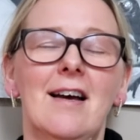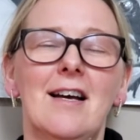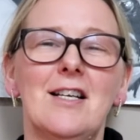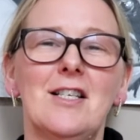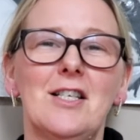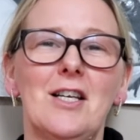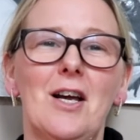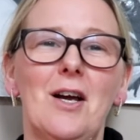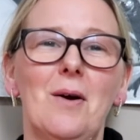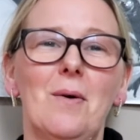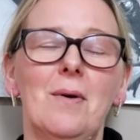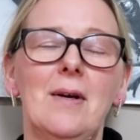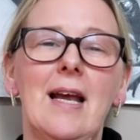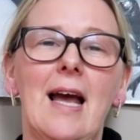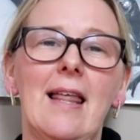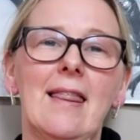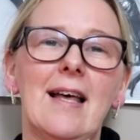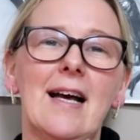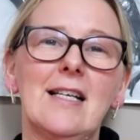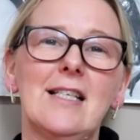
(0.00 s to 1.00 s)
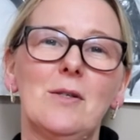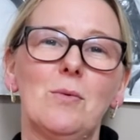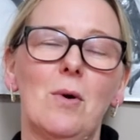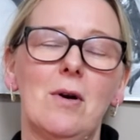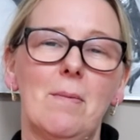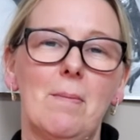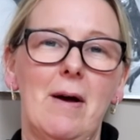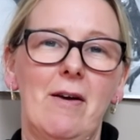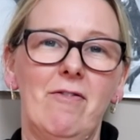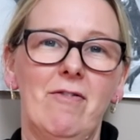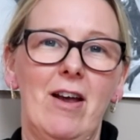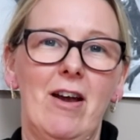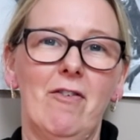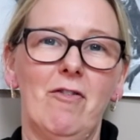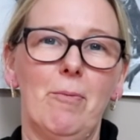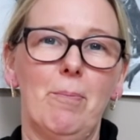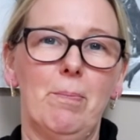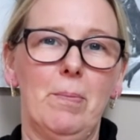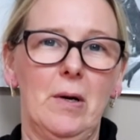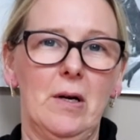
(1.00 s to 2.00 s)
So yeah, that's one of my
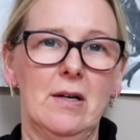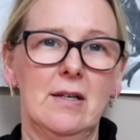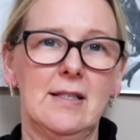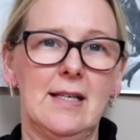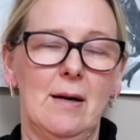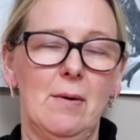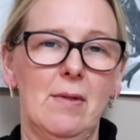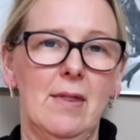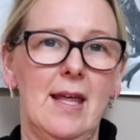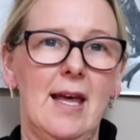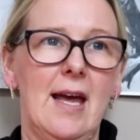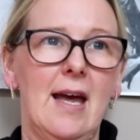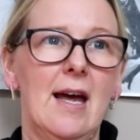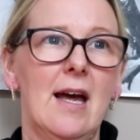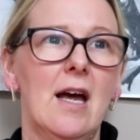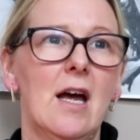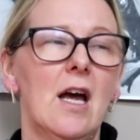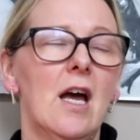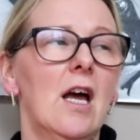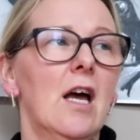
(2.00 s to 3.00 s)
favourite books out there.